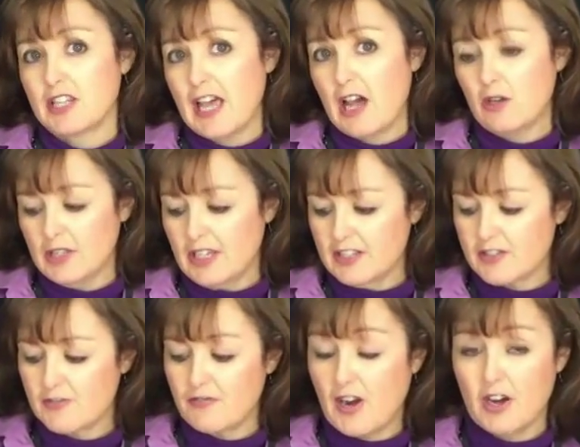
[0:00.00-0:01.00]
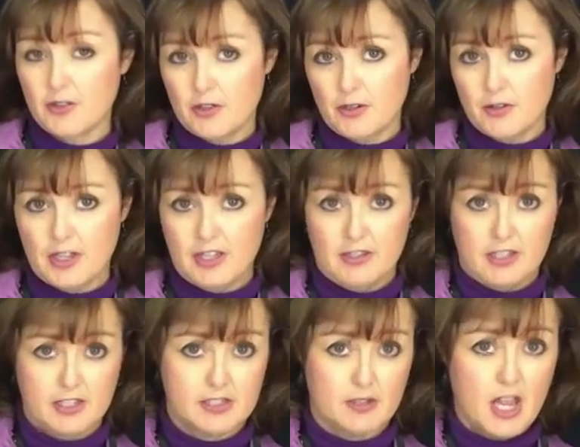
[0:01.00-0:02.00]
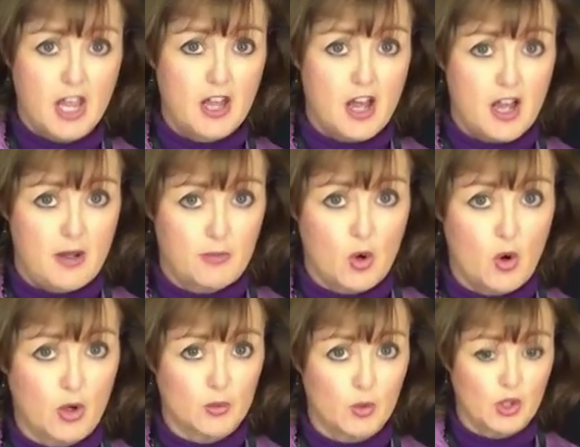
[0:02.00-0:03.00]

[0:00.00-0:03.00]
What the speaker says: the outlet is farther than this cord will